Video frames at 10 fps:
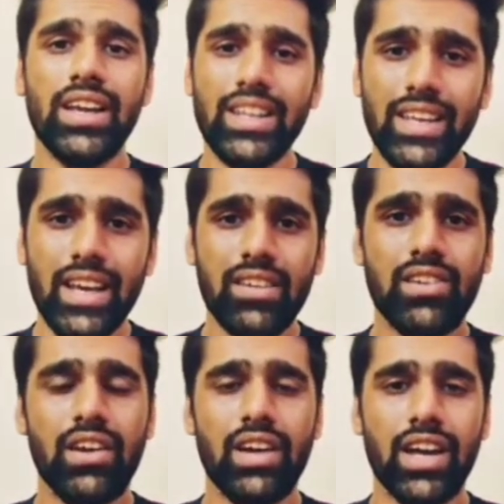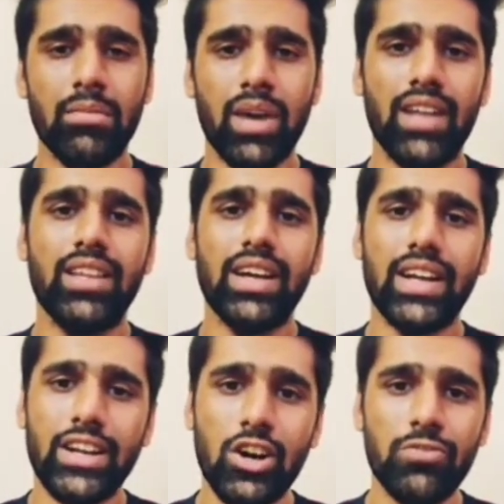any extra time at the
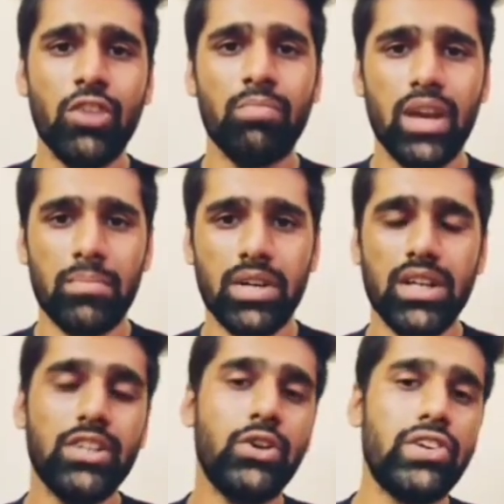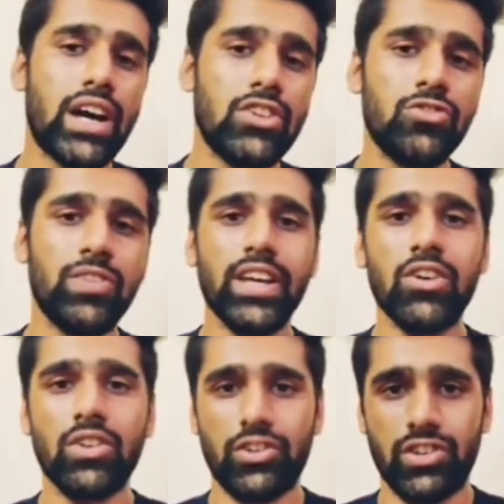end of your paper to transfer your
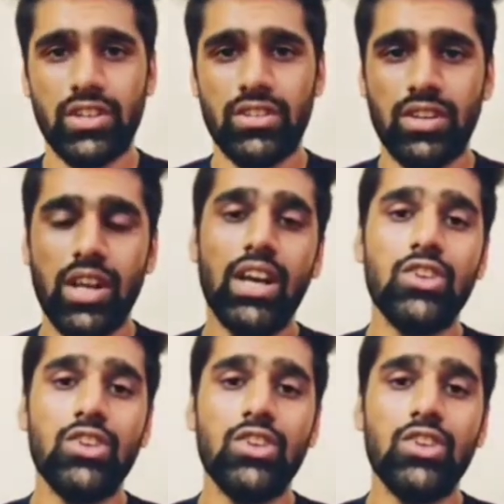questions.